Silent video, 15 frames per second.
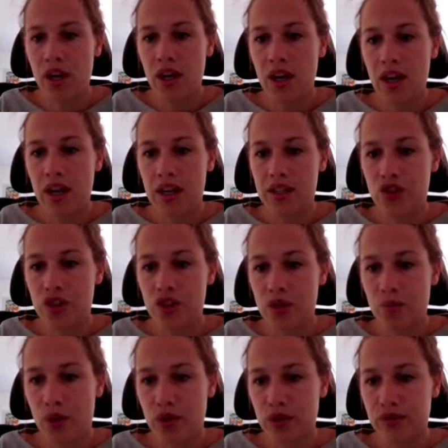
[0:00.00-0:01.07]
And as she's
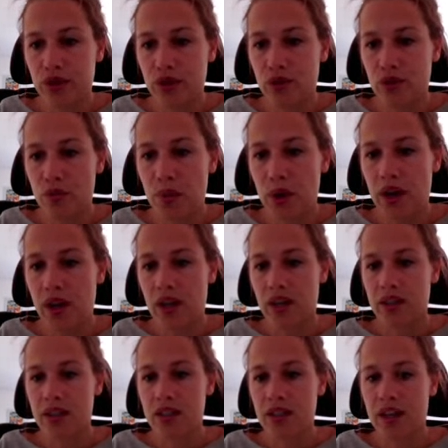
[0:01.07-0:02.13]
part of the group, I can
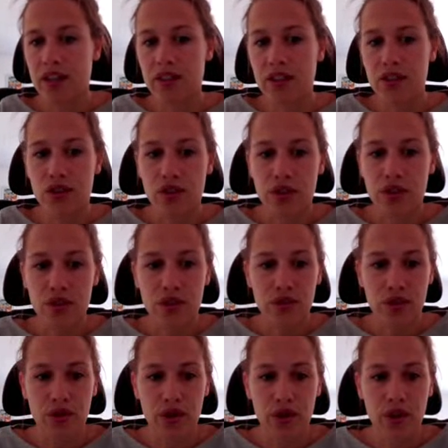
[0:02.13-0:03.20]
assign this task to
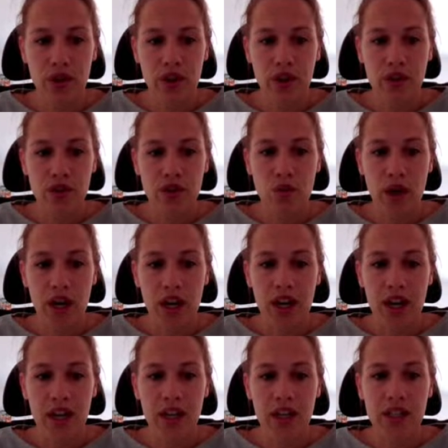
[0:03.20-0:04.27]
her. So when I
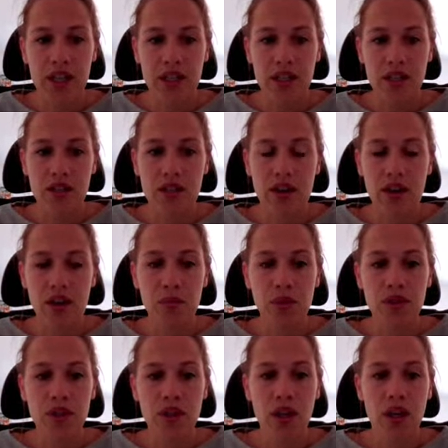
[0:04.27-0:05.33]
add this as an assignment,
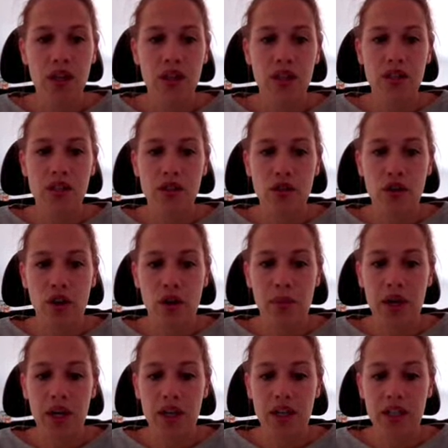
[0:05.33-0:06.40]
this is
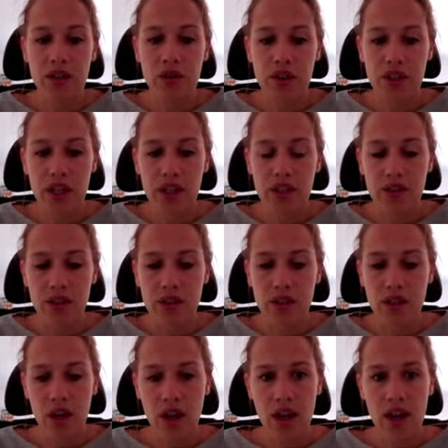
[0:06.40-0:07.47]
automatically created
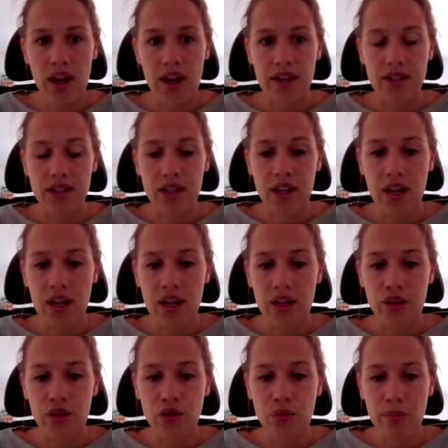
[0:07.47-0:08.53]
as a
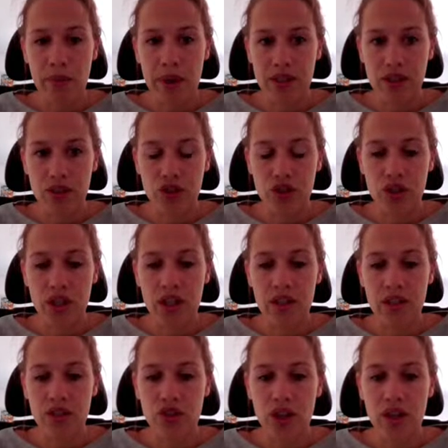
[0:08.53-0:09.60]
new message in the
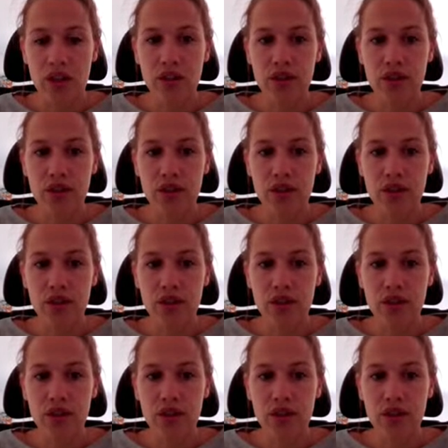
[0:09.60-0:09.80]
channel.